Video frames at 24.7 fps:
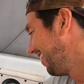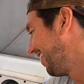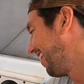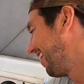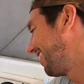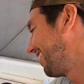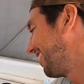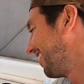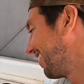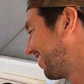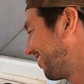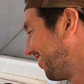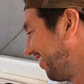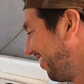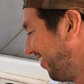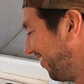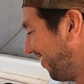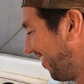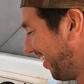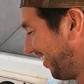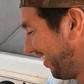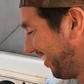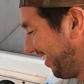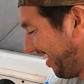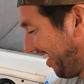Like the
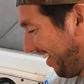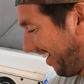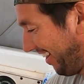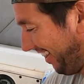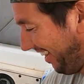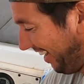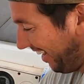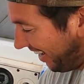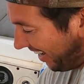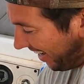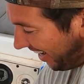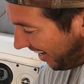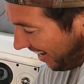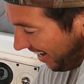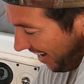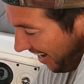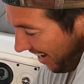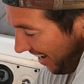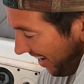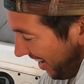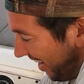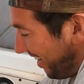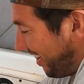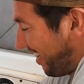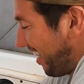grill underneath here,
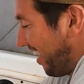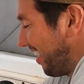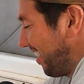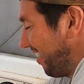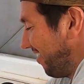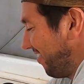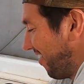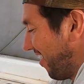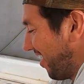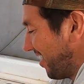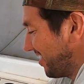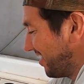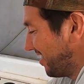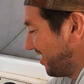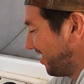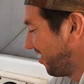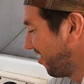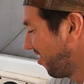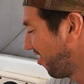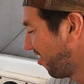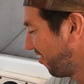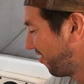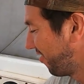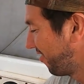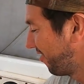that had
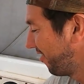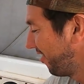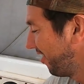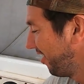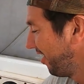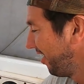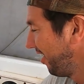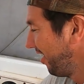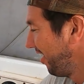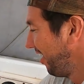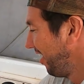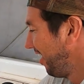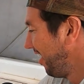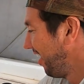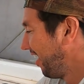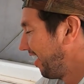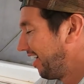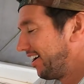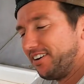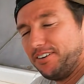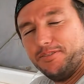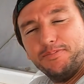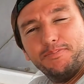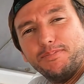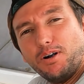rusted off
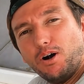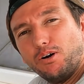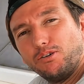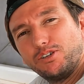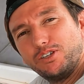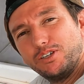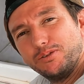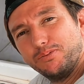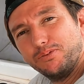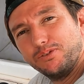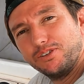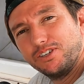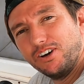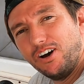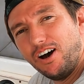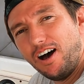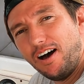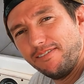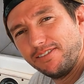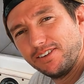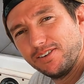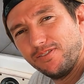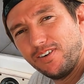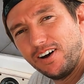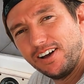multiple
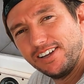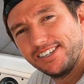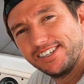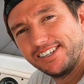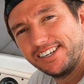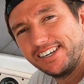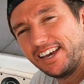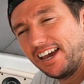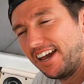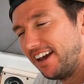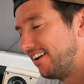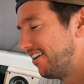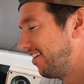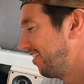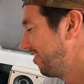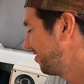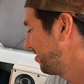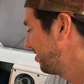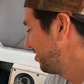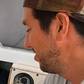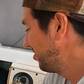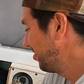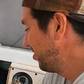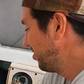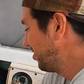times, and once again
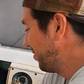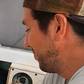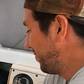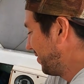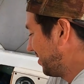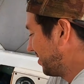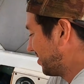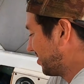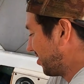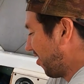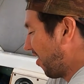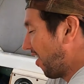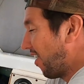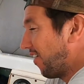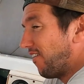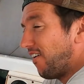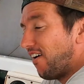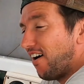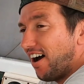I've just used a bit of tie